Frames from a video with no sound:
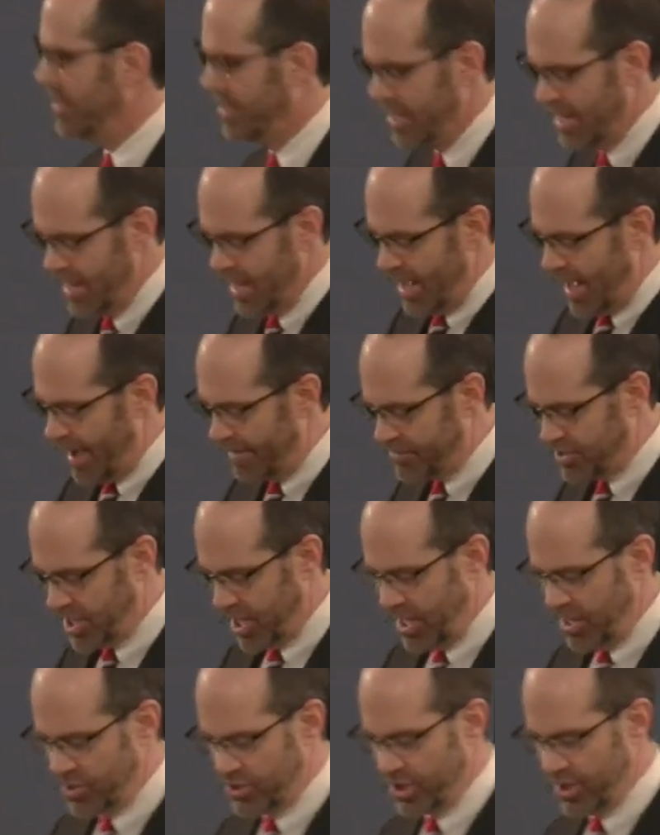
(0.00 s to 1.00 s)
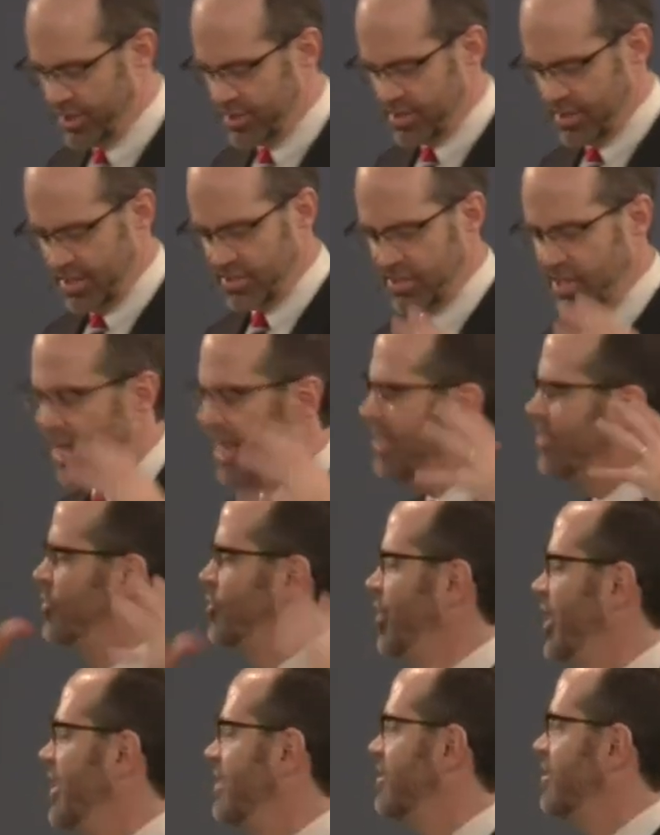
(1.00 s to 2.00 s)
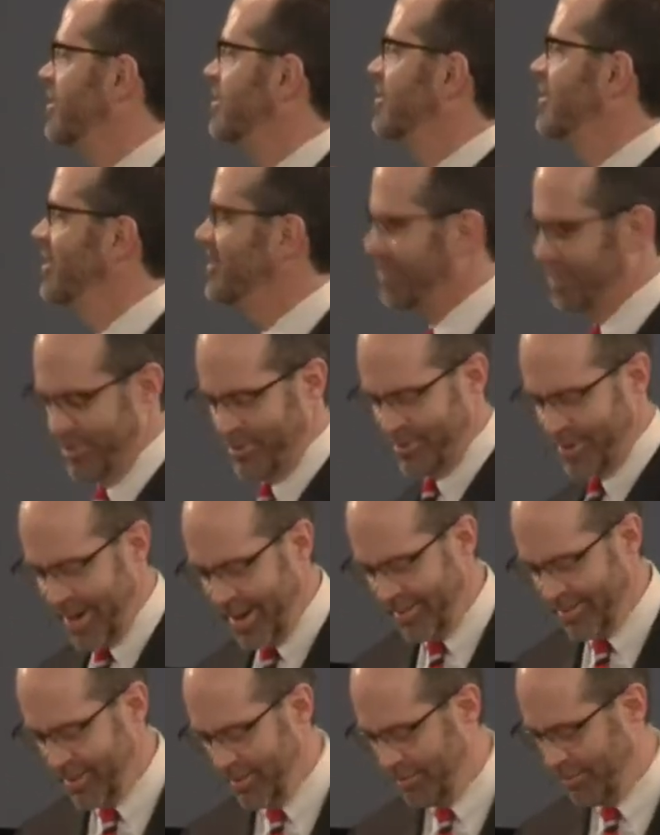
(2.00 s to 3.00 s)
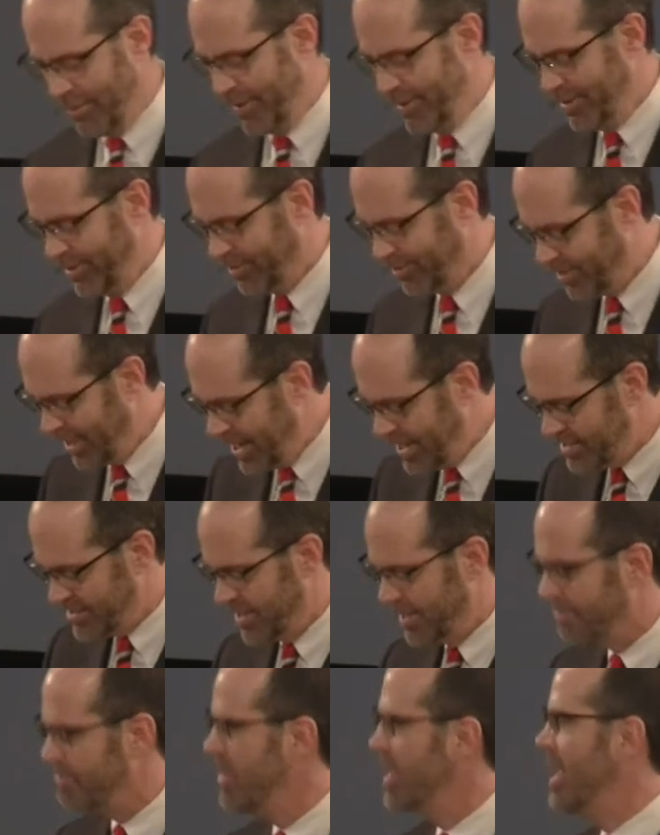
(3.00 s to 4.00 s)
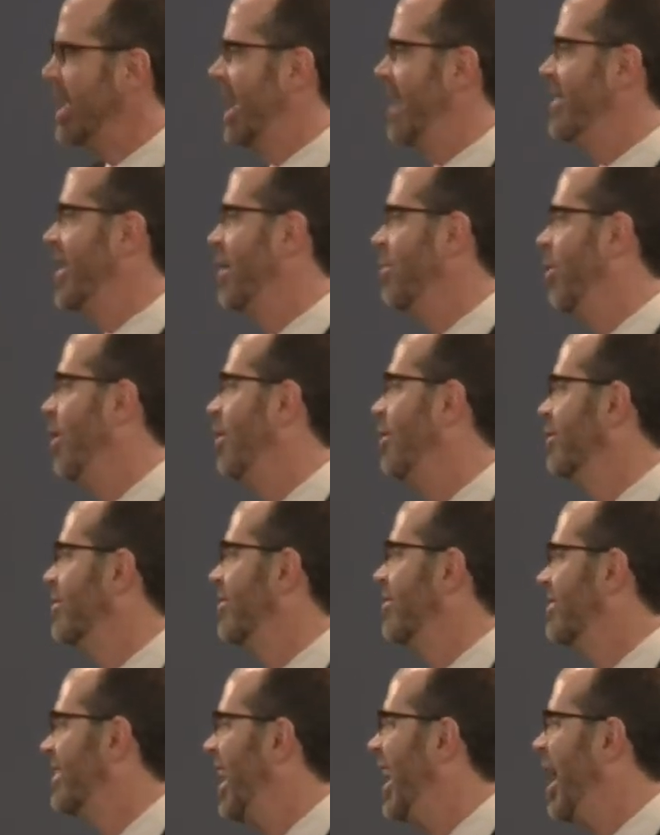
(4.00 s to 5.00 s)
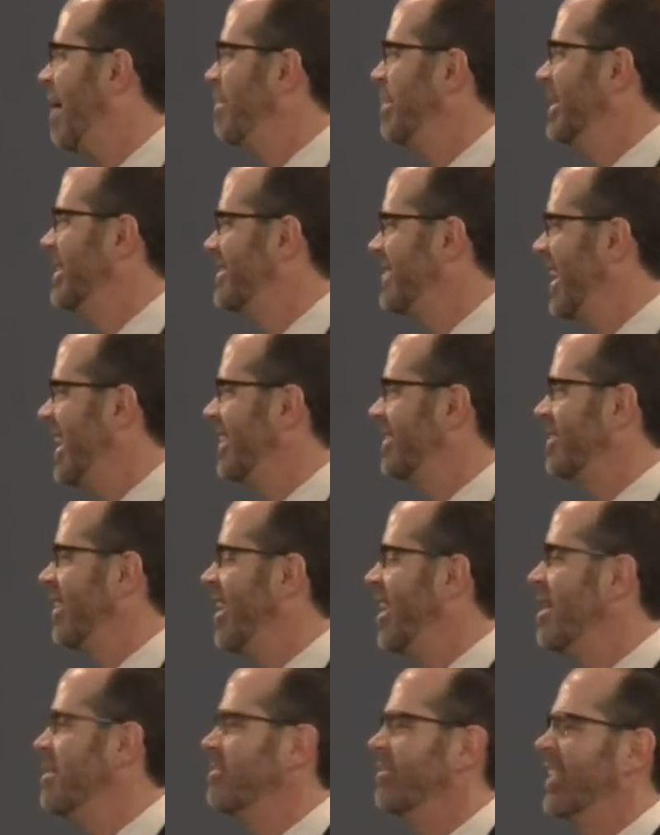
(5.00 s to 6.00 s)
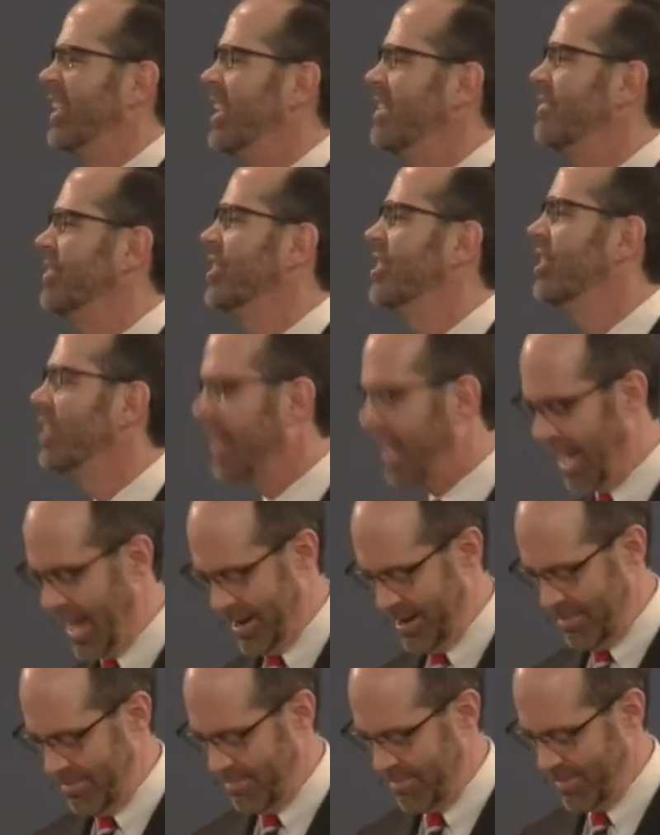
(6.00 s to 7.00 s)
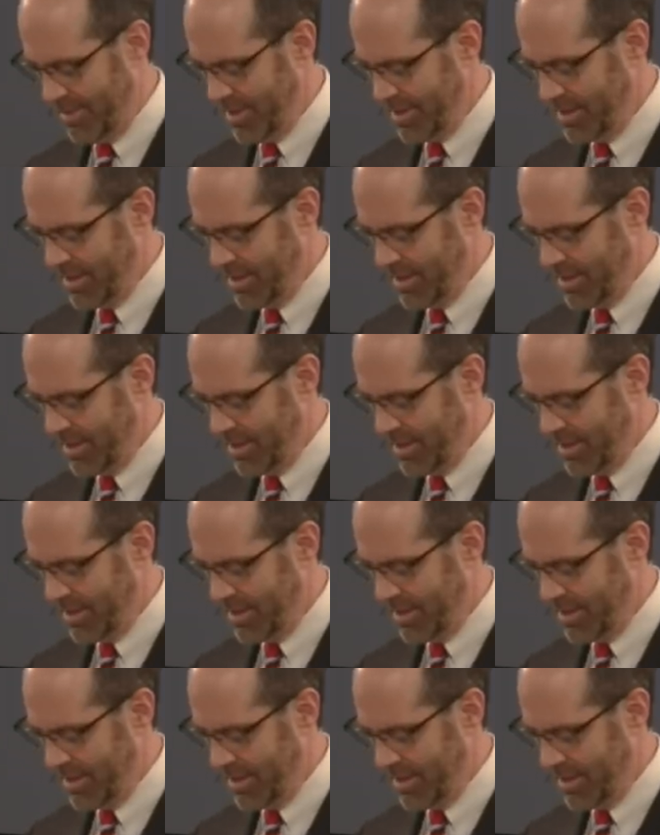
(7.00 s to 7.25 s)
and have t shirts that say, Jesus is the reason for the season, and they won't stop and take time to even look at them.